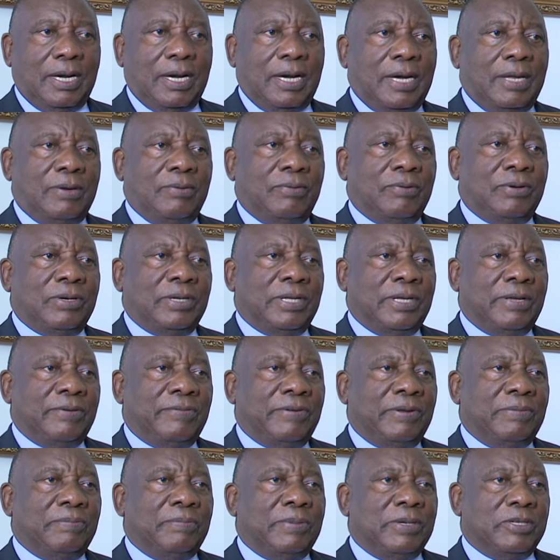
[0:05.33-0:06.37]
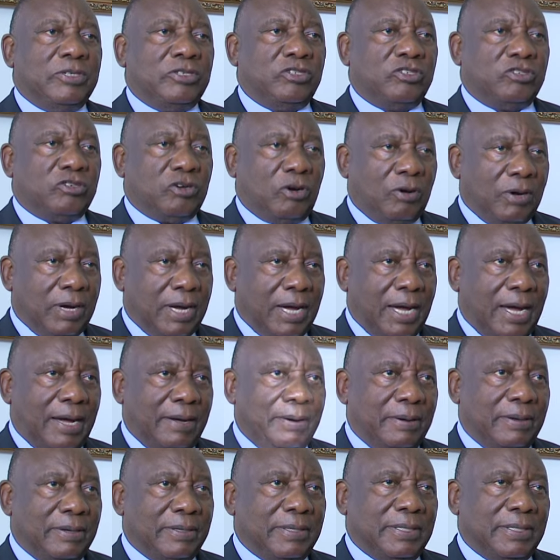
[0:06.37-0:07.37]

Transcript: and will even be stronger.